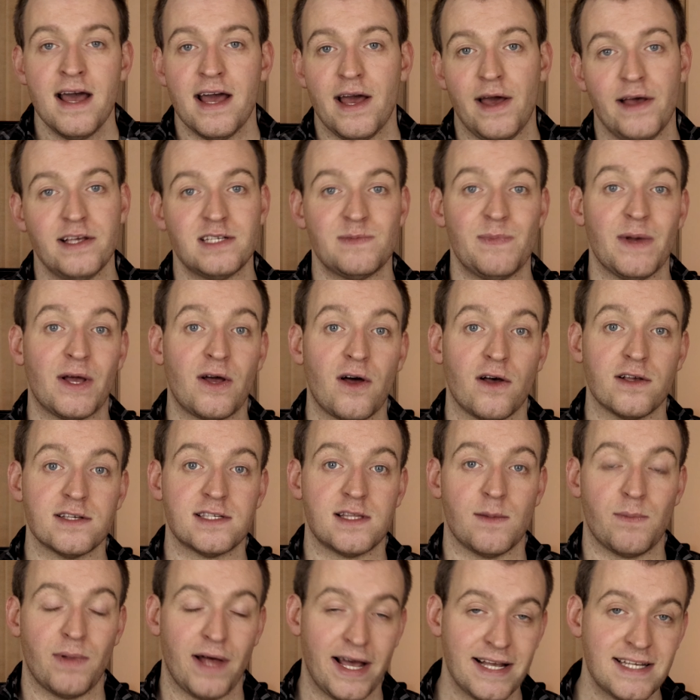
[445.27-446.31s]
is because
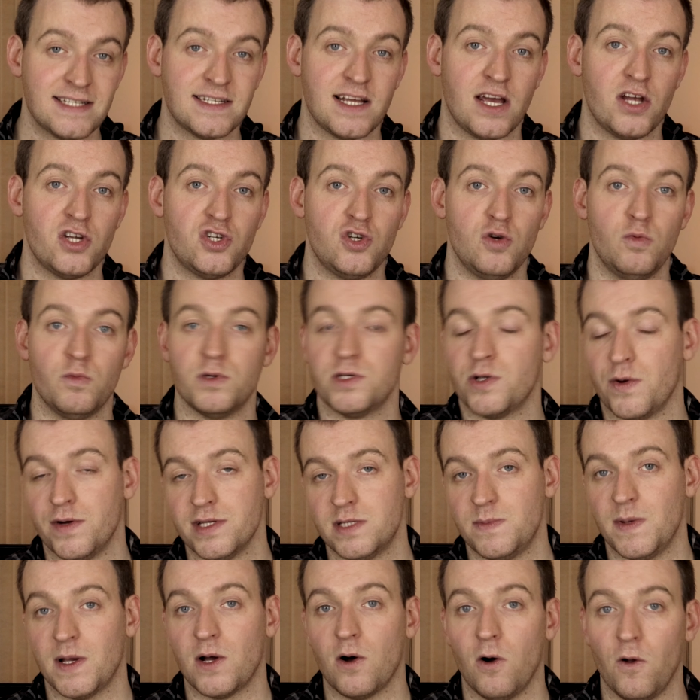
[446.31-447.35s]
the PlayStation was going
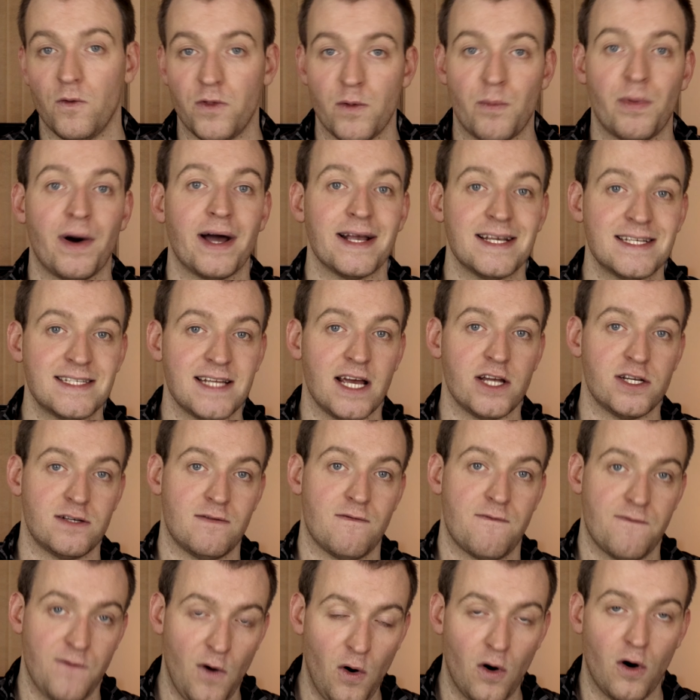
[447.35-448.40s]
to be called the PlayStation
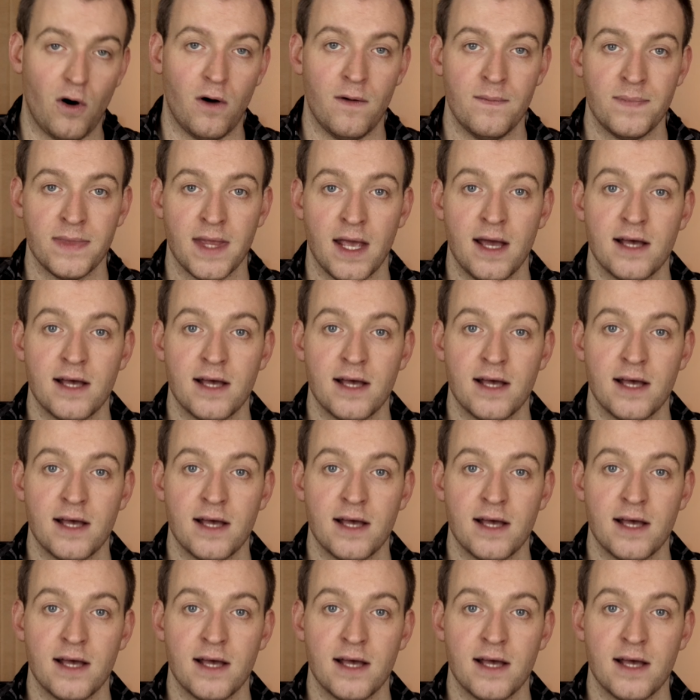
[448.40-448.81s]
4.